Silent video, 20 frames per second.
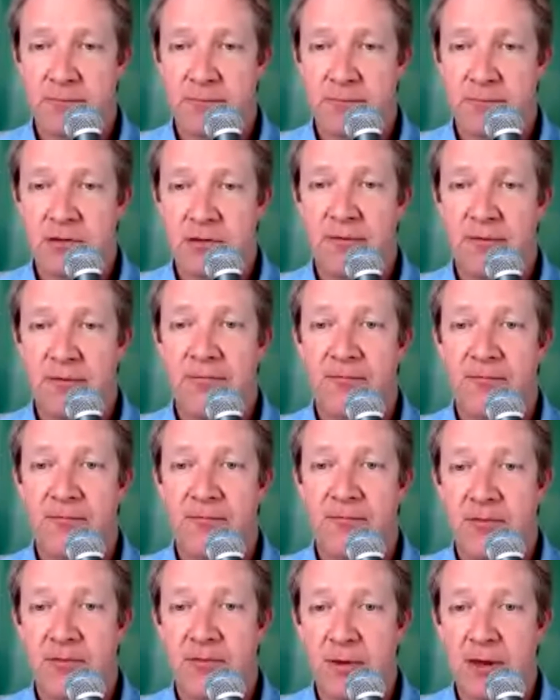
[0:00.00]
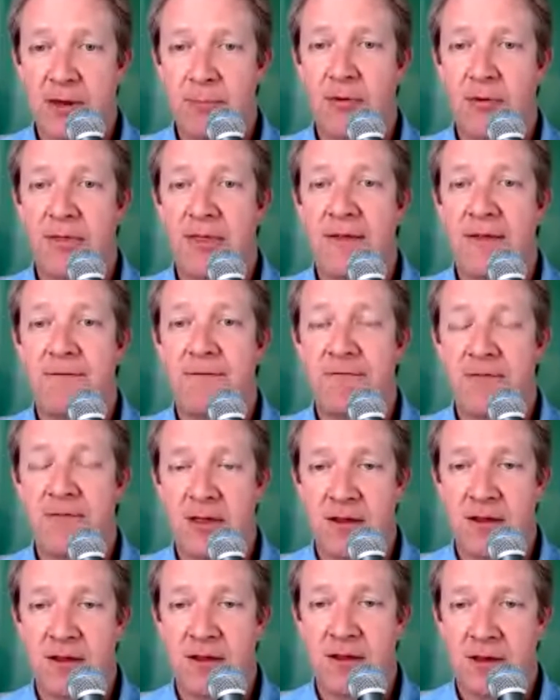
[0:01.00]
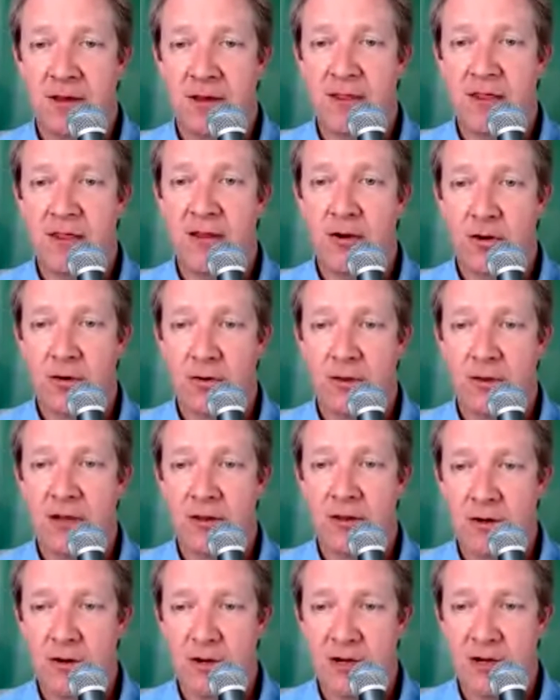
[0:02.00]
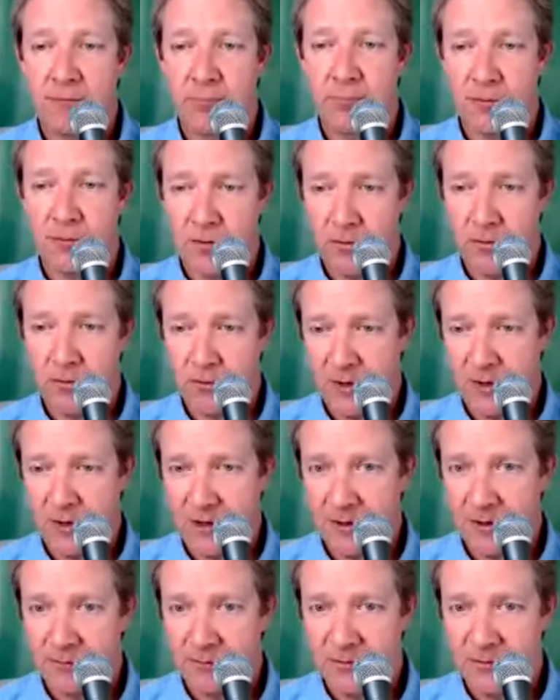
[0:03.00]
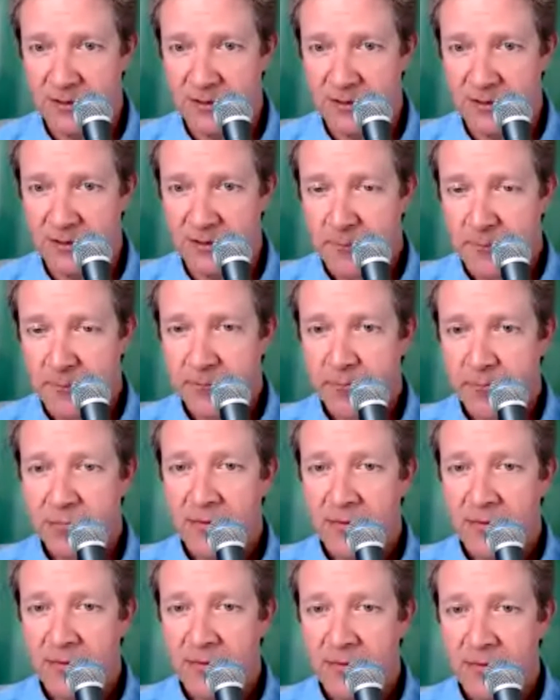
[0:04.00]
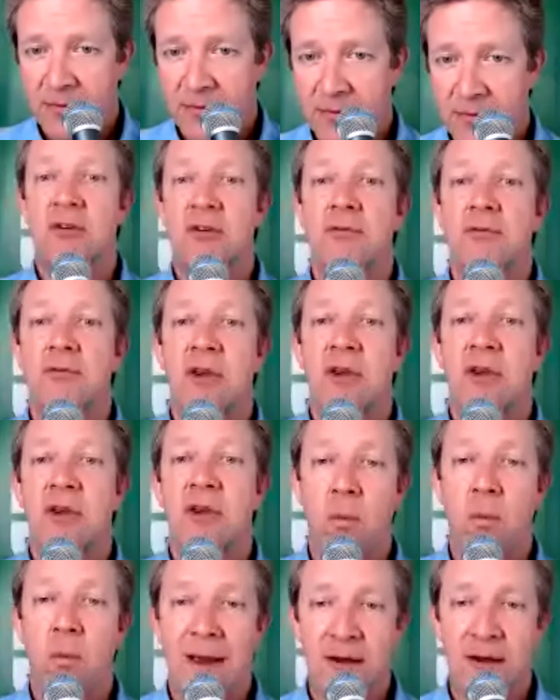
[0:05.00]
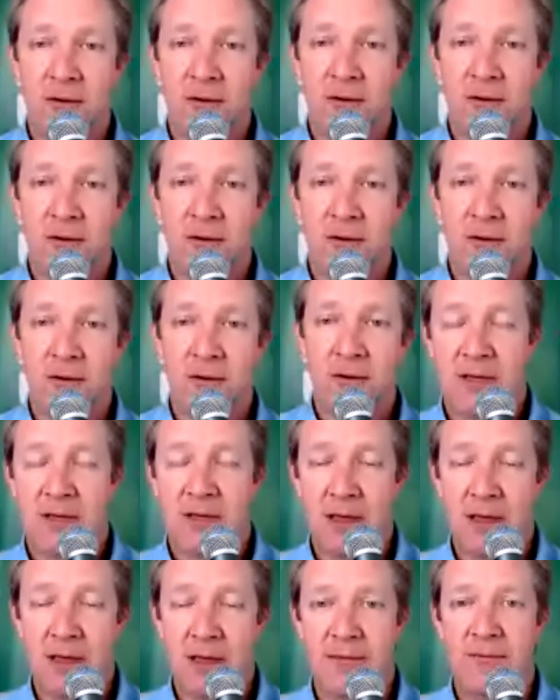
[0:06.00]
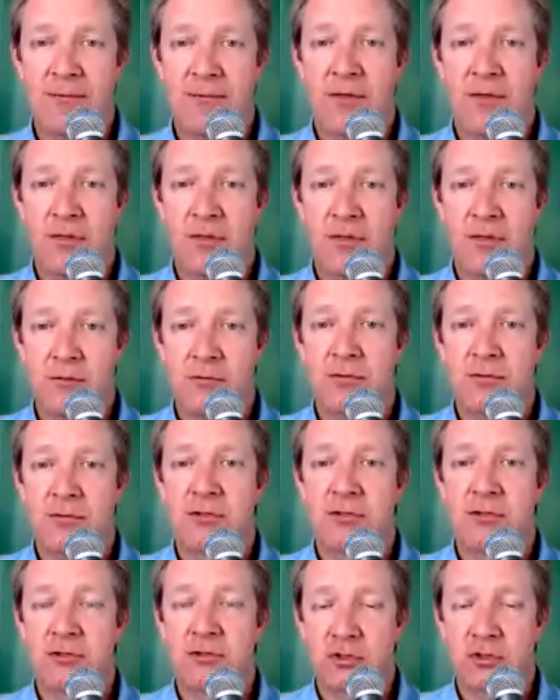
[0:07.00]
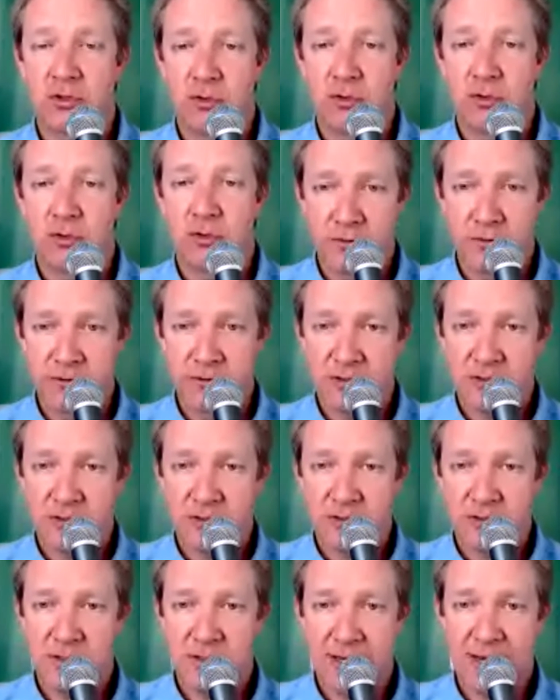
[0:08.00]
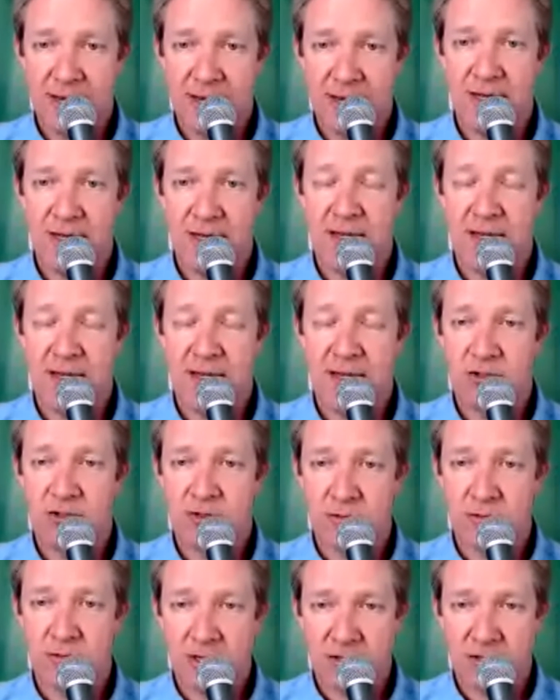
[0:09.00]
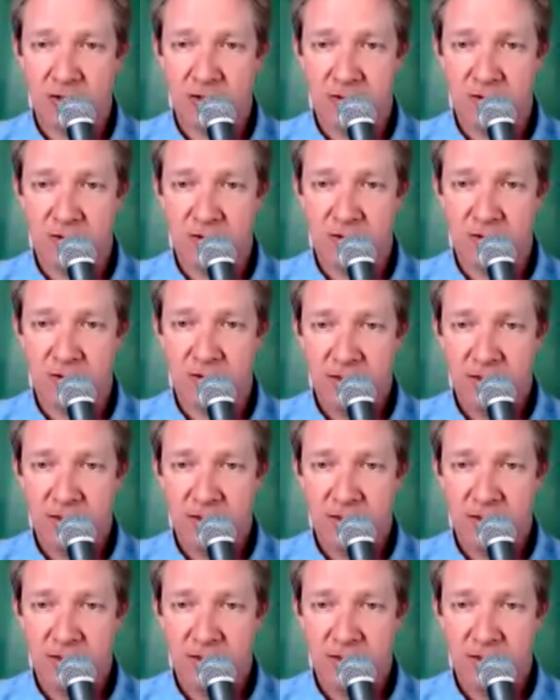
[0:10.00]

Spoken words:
So the people that fund the early learning programs have certain requirements of those schools and the instructors